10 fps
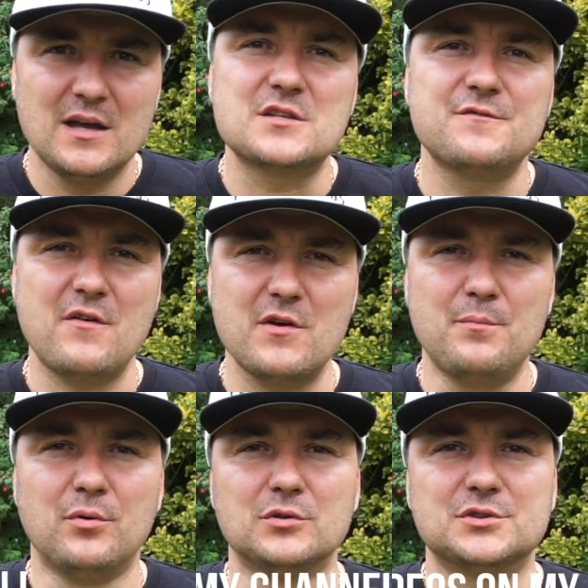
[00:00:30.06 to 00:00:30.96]
It's very
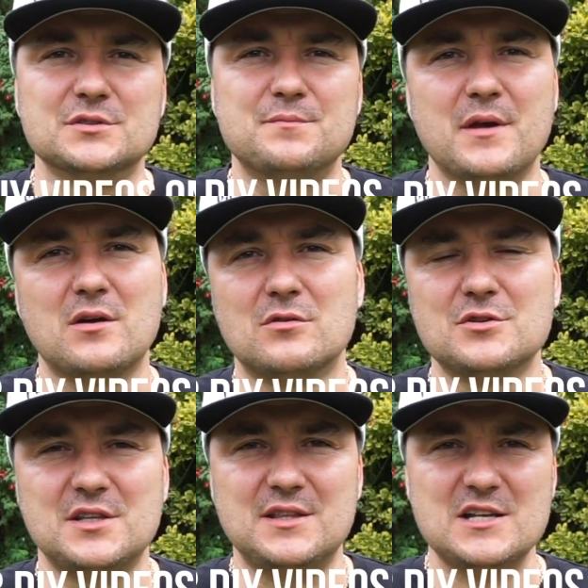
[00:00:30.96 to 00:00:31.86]
important
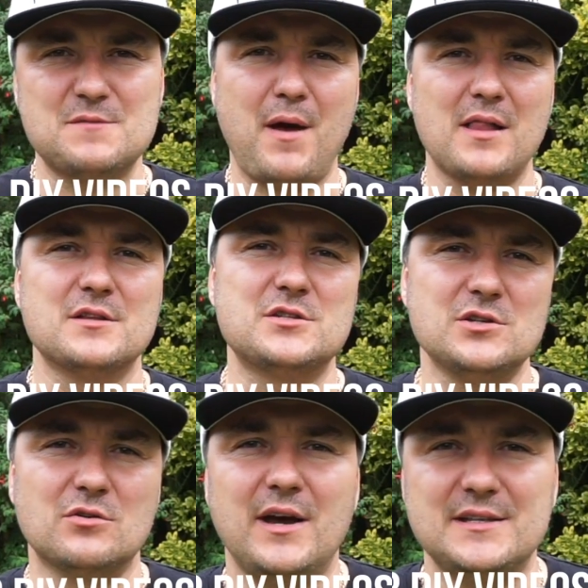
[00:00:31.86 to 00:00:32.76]
because it does balance
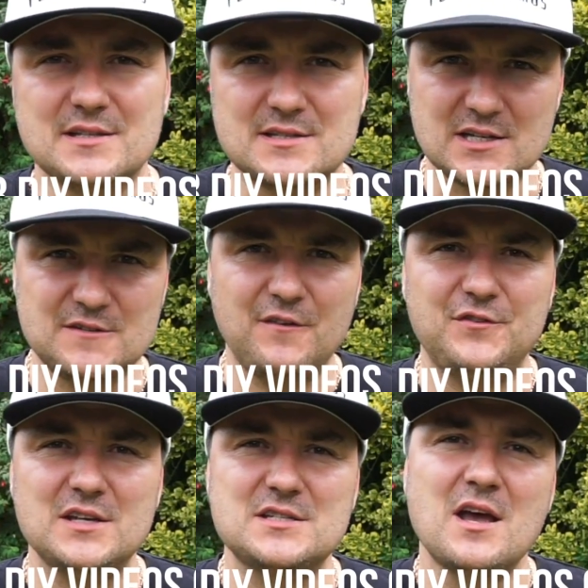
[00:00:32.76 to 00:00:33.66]
your
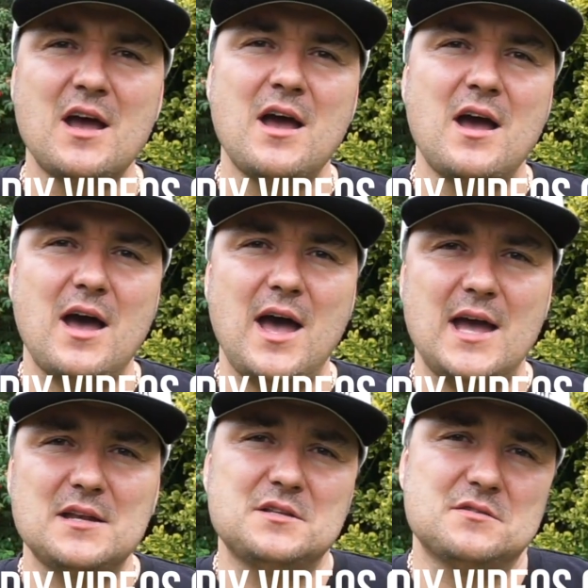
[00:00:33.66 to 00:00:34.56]
18650s
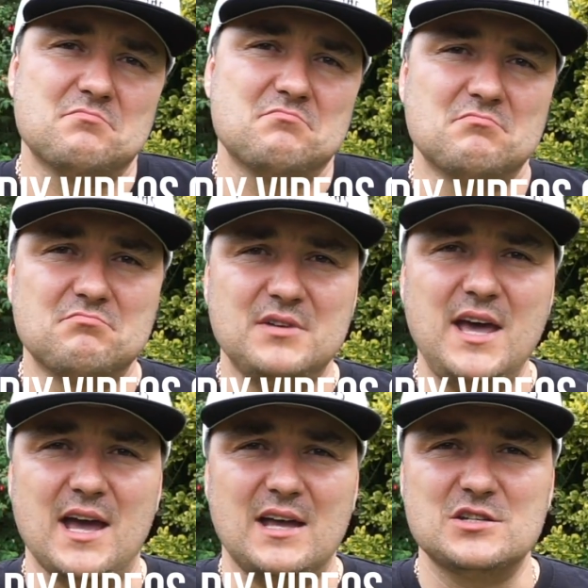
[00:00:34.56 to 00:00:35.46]
and
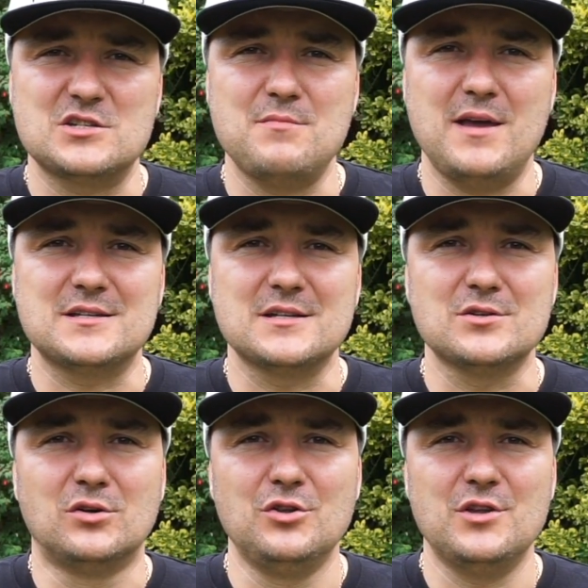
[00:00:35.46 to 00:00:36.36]
yeah, it just makes it
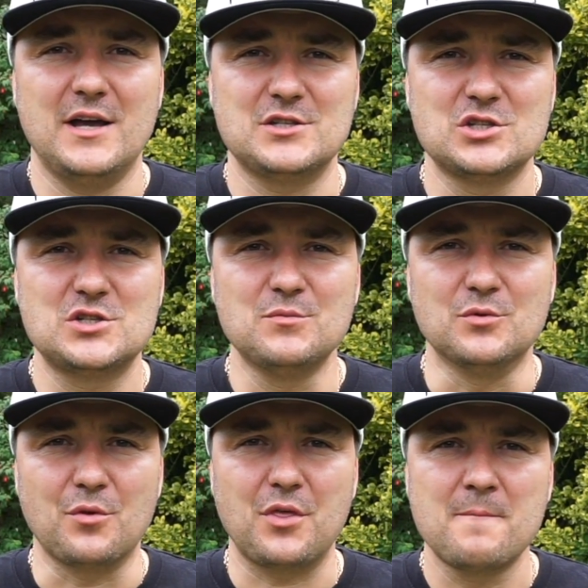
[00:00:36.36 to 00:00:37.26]
all nice and smooth.